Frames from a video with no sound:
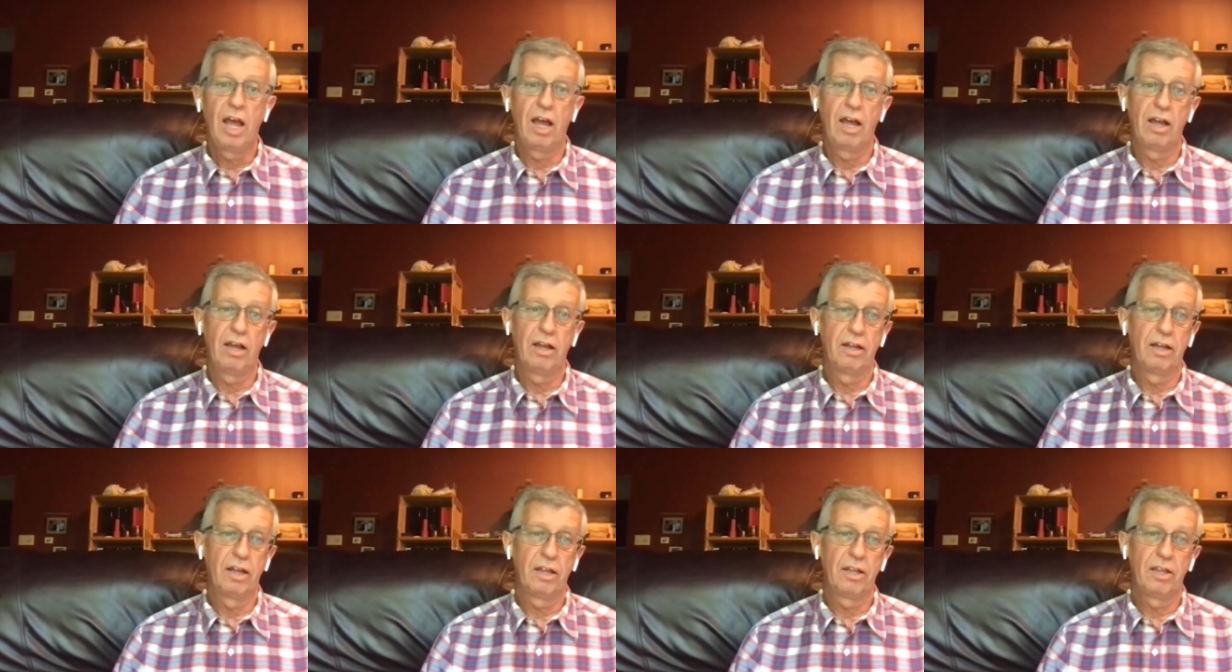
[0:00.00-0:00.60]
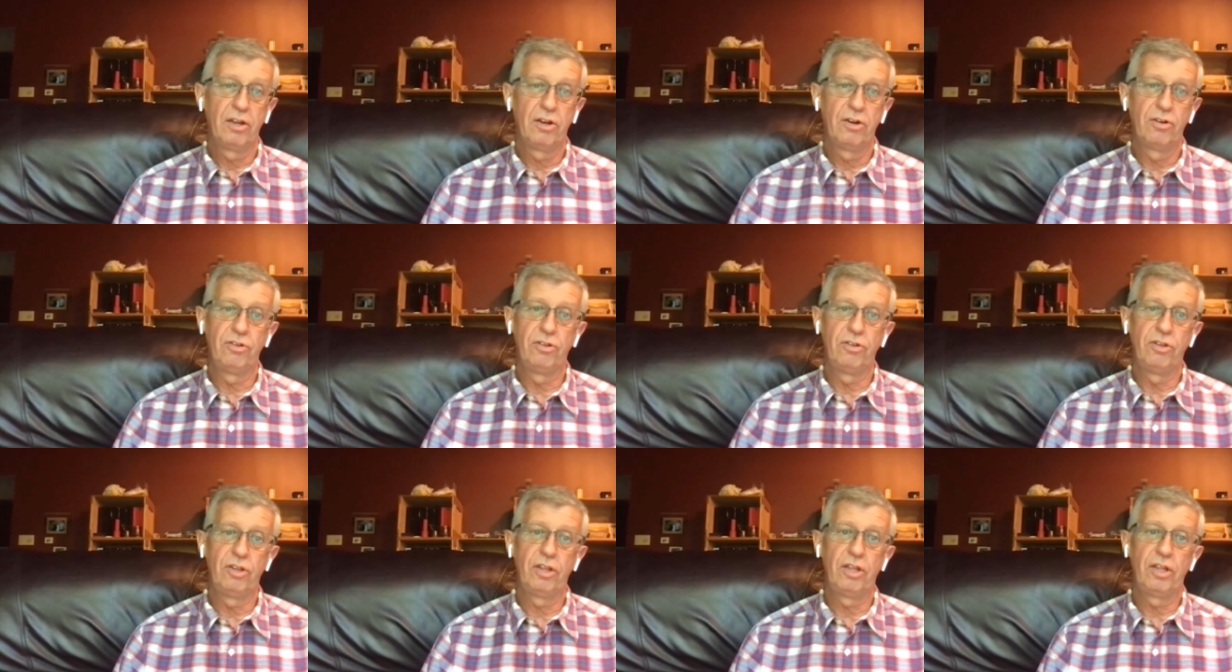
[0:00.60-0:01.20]
Uh, you
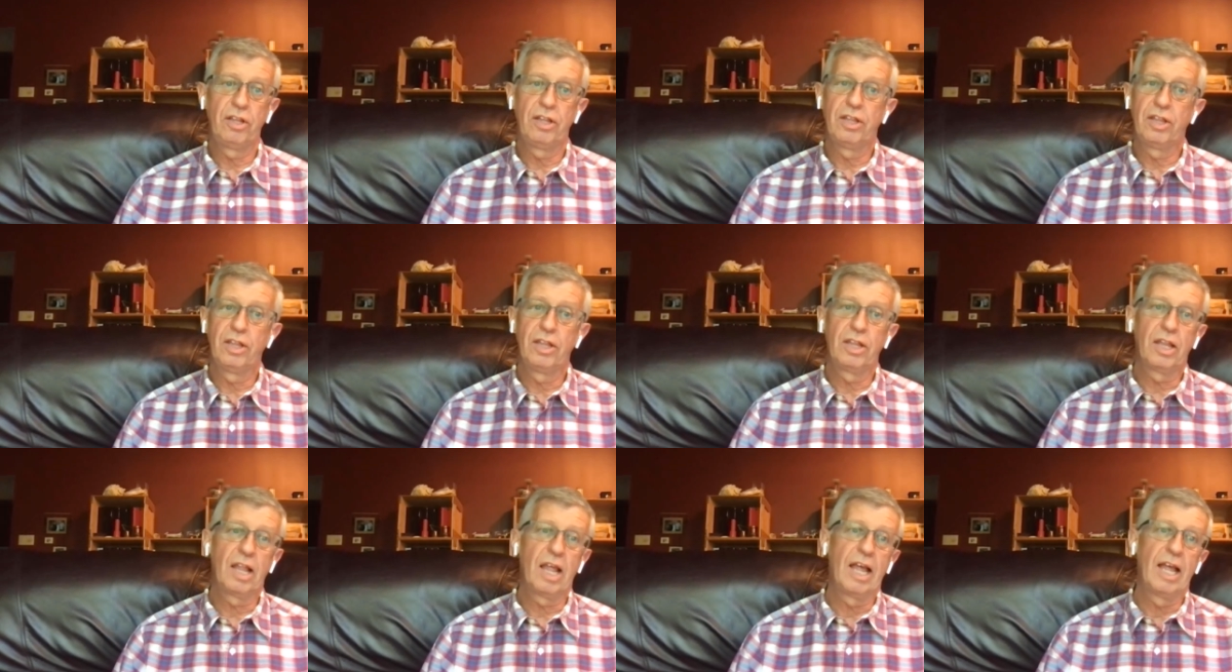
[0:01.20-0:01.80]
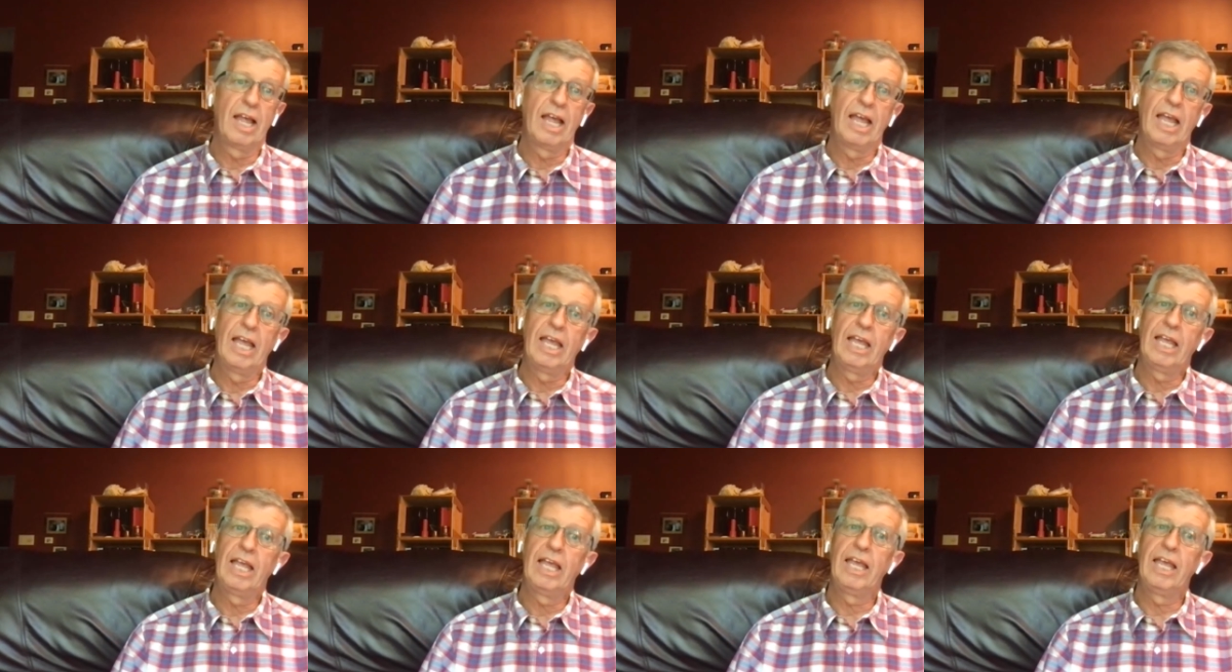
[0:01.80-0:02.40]
know,
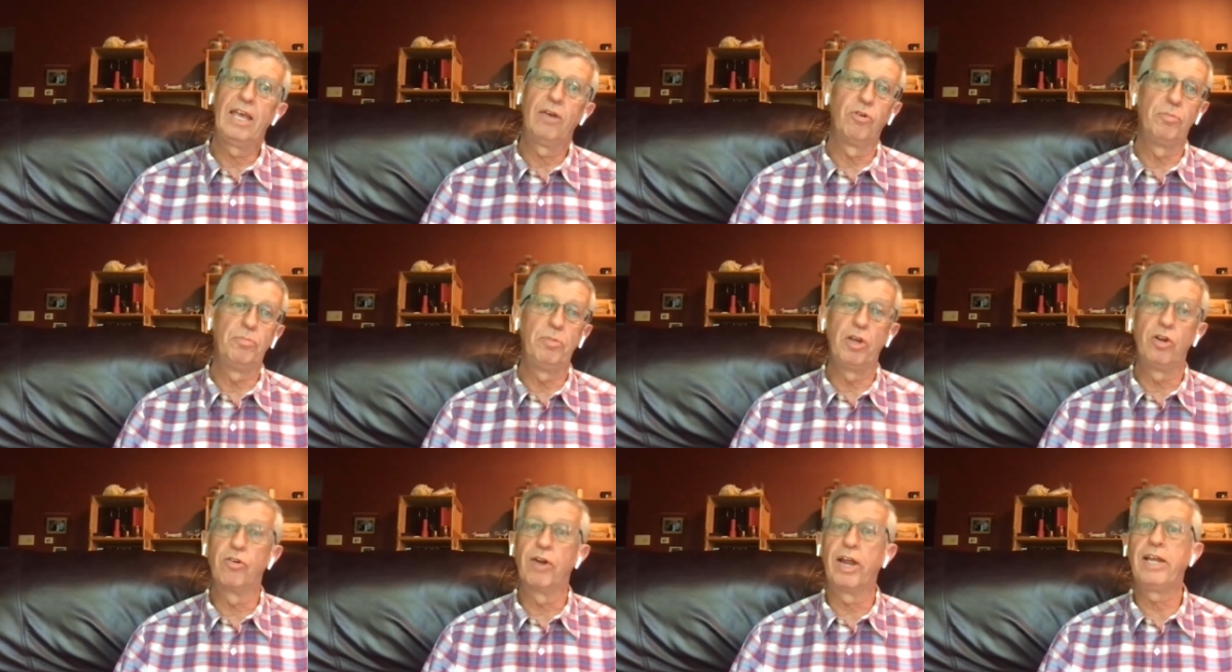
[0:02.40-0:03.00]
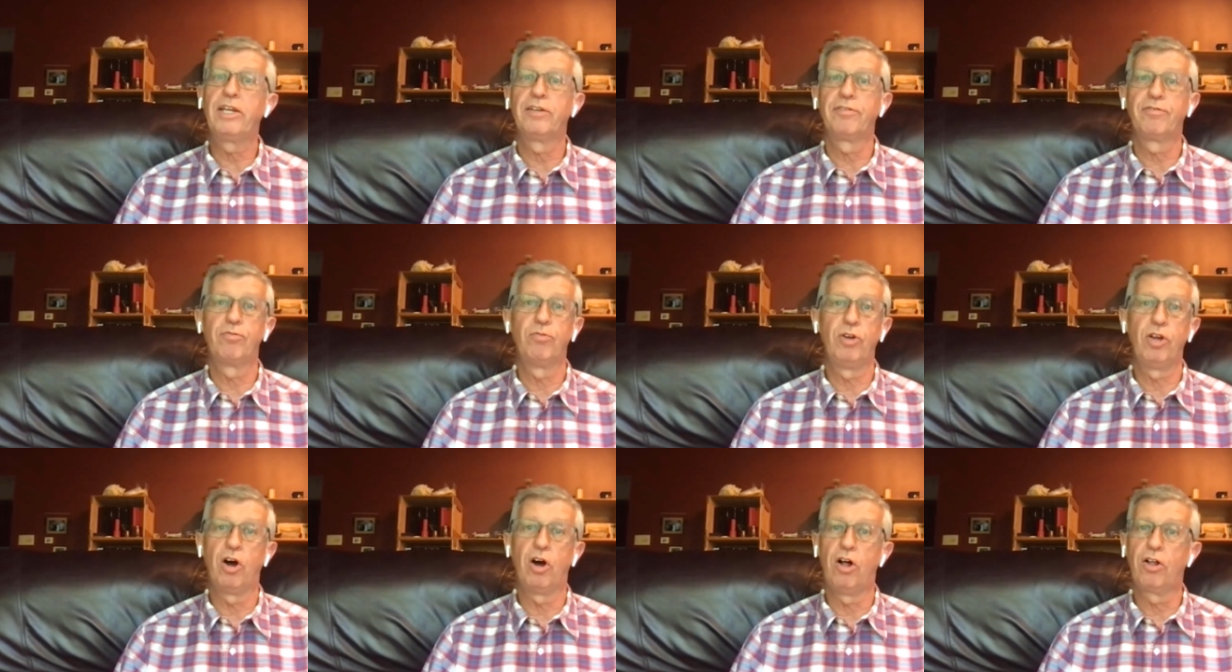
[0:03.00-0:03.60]
it would be great
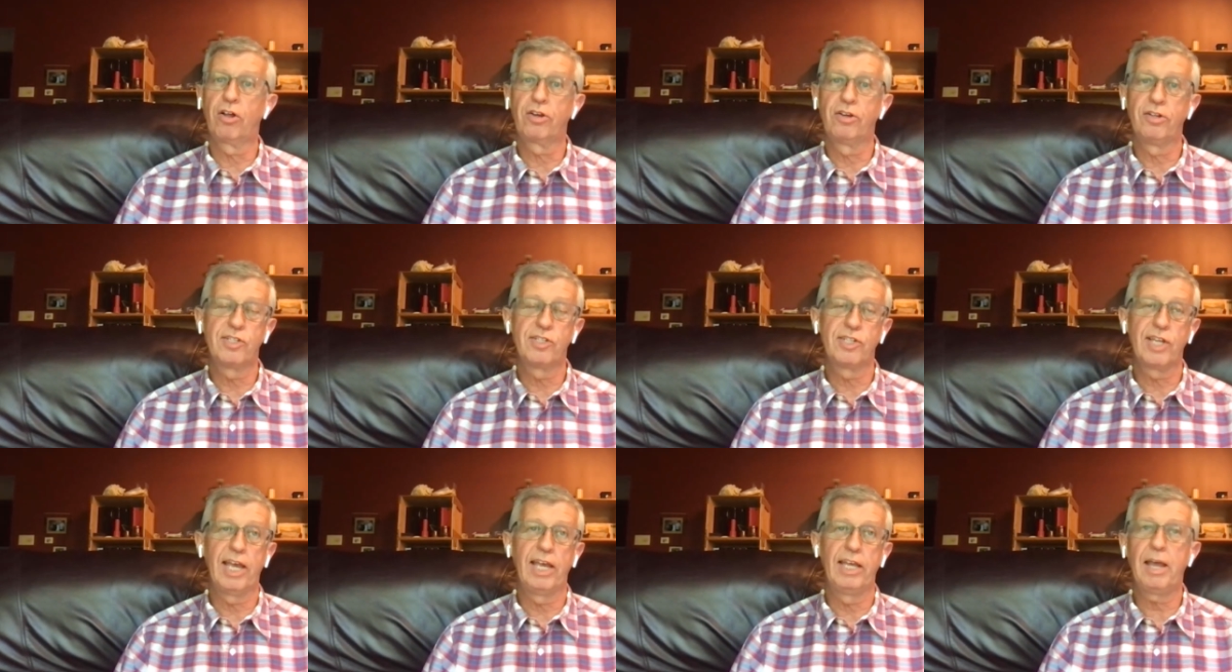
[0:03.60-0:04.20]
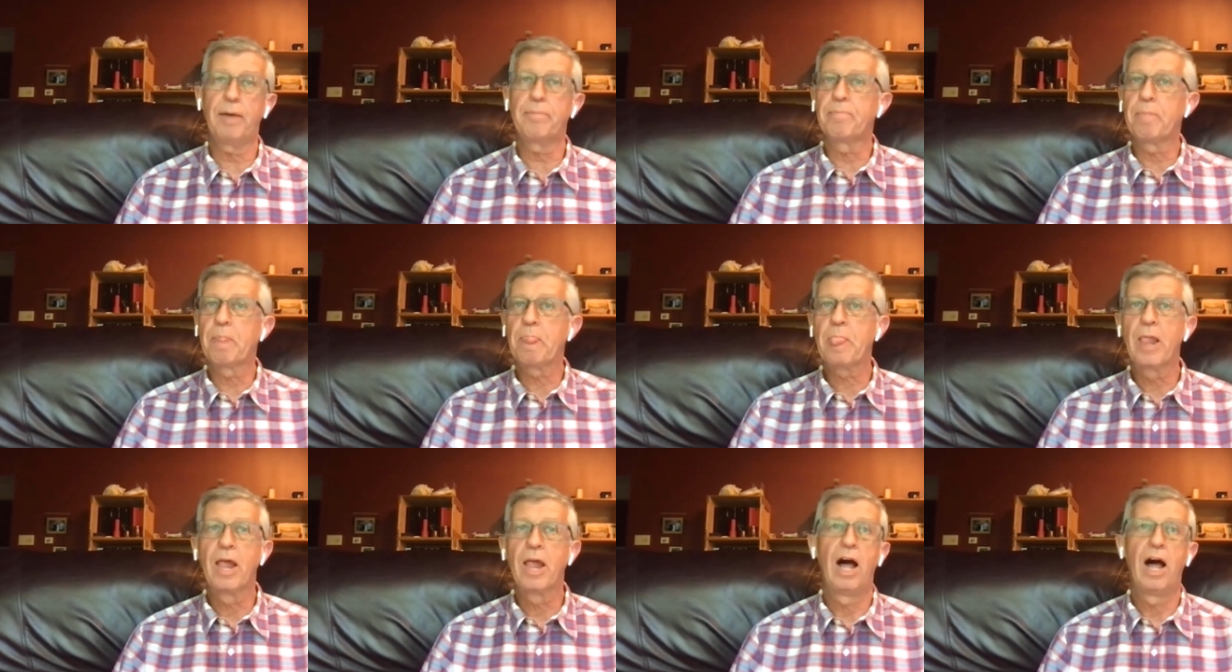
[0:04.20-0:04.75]
if we all could say, yep,